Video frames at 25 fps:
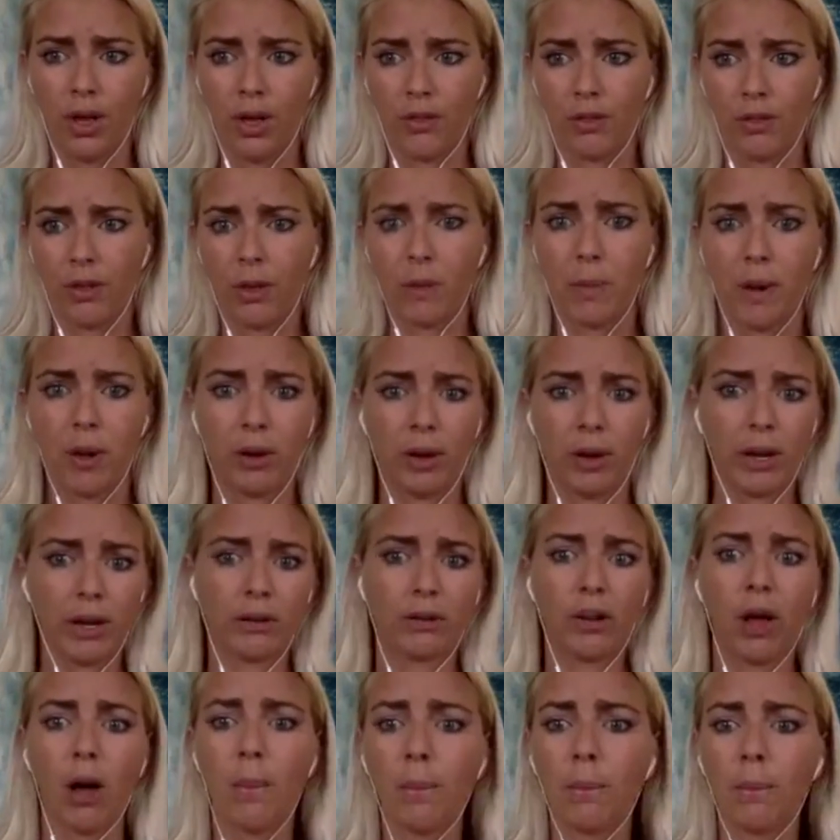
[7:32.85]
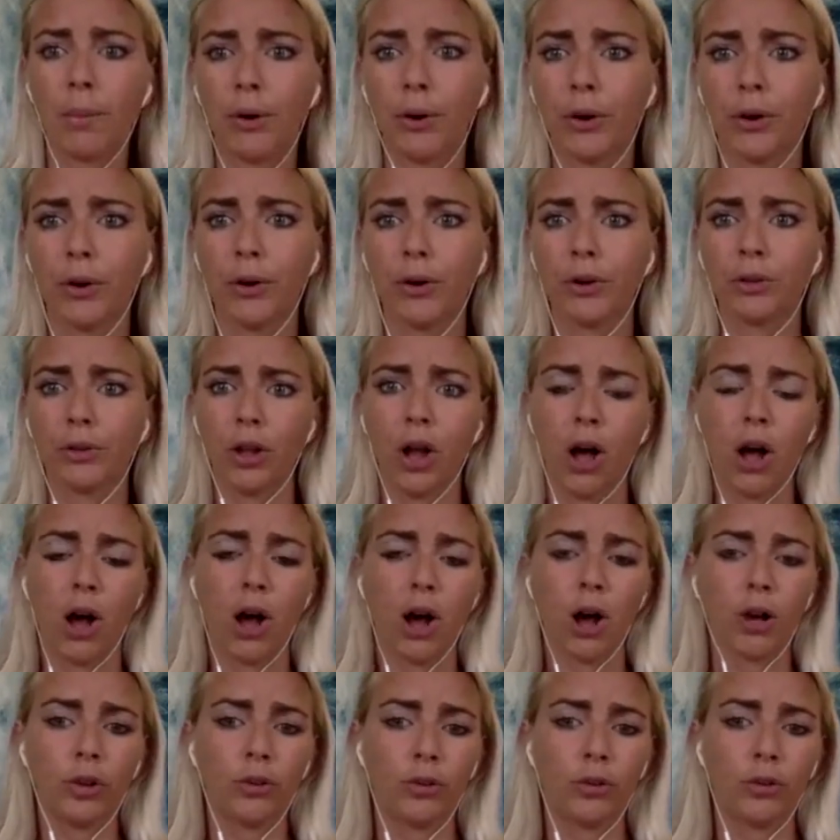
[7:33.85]
think about like lumber,
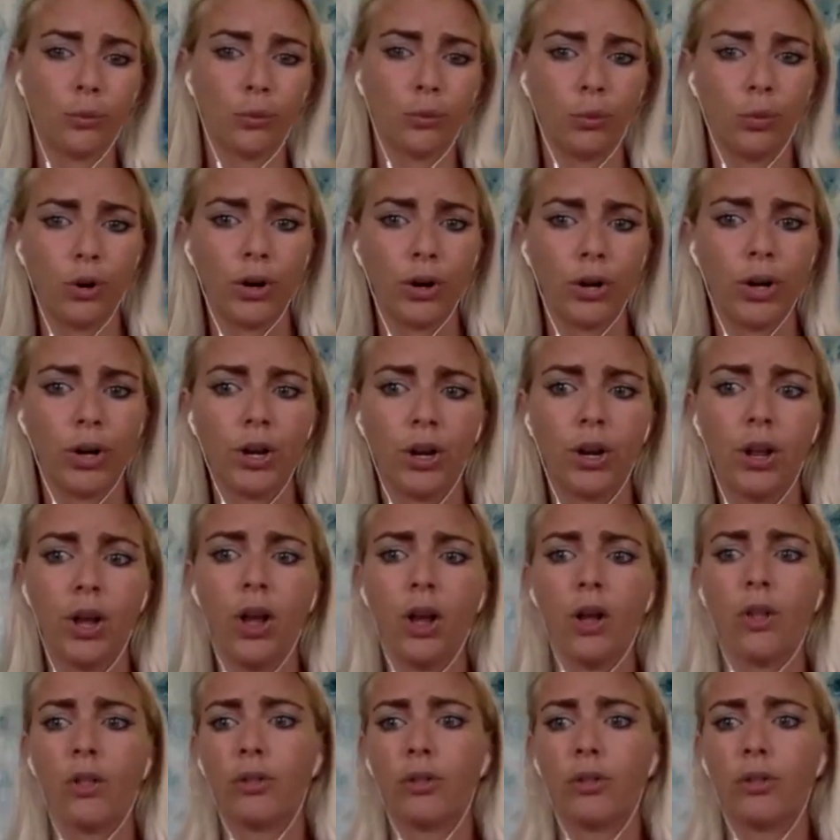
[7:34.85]
logs, and wood.